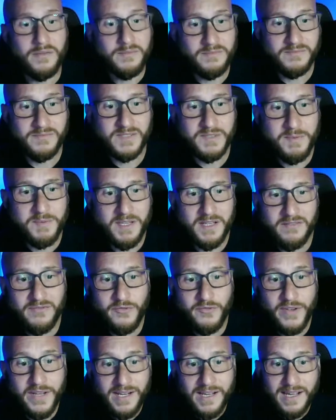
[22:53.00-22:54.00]
Speaking of
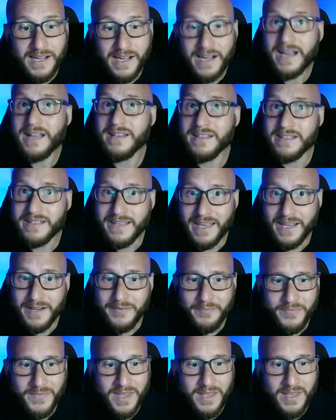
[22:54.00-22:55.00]
Vita Ayala
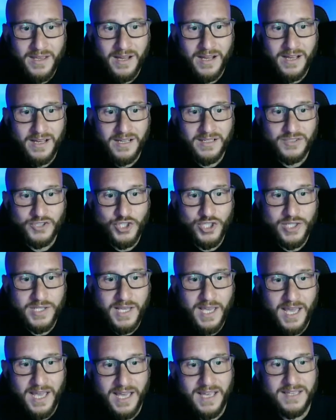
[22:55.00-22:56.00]
again, she
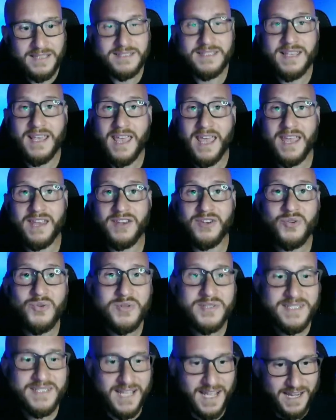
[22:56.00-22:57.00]
has a new
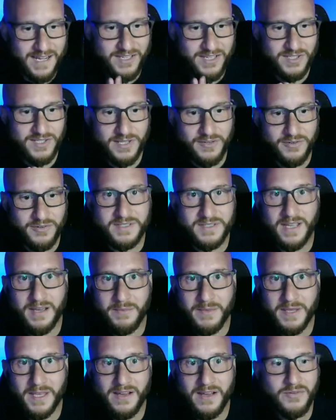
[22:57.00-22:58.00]
Static series
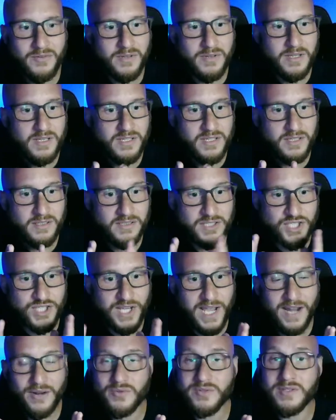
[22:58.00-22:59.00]
coming out,
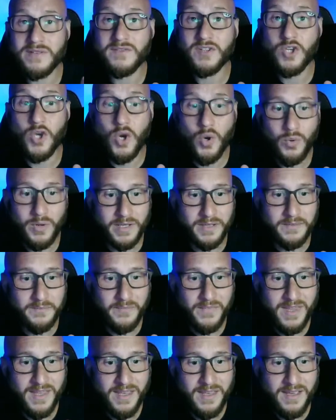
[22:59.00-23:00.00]
Shadows of Dakota.
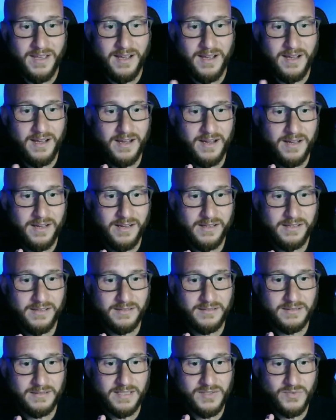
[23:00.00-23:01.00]

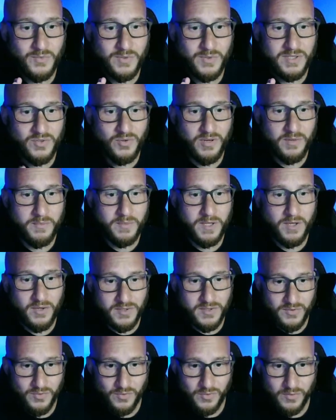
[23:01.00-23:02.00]
This one's going to be
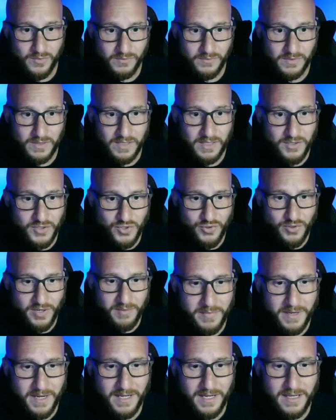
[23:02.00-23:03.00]
also
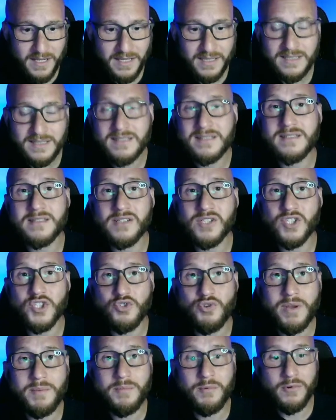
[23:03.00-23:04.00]
illustrated Nicholas
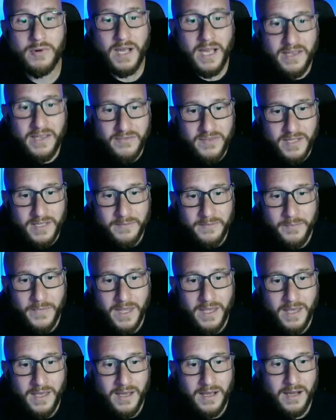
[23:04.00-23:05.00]
Draper Ivy.
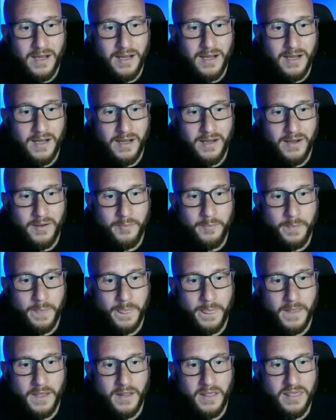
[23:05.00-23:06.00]

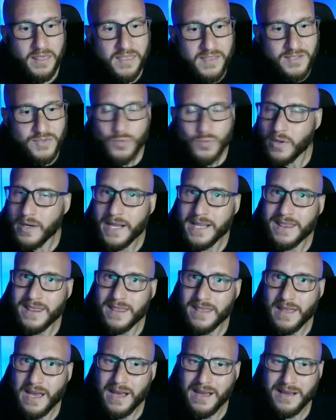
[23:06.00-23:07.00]
This one,
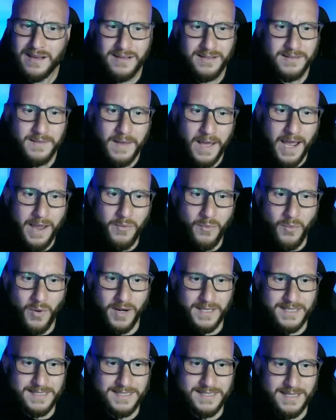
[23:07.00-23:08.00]
I
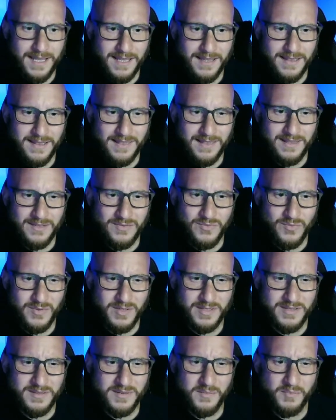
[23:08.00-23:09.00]
want to say this
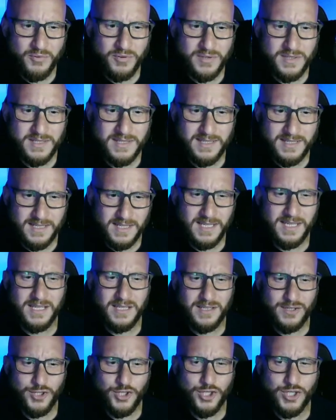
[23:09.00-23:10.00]
one is a
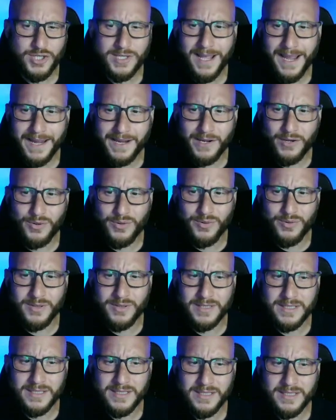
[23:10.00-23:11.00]
Prestige title.
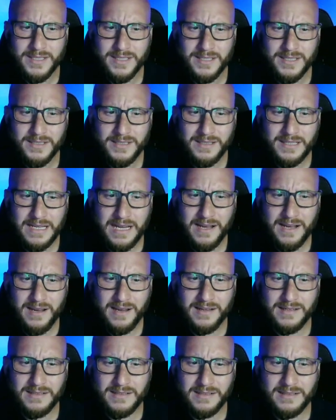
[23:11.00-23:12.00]

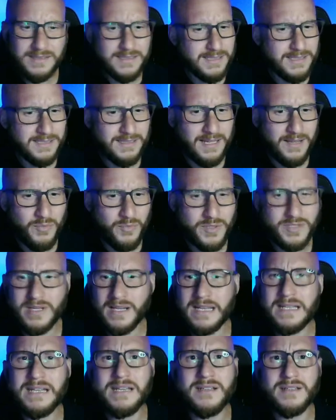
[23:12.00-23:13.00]
I
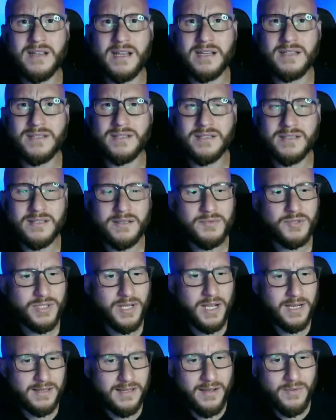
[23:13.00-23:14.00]
should have double
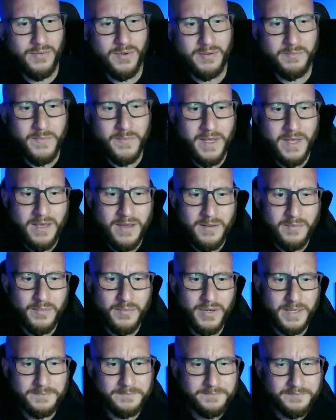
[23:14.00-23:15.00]
checked that one, but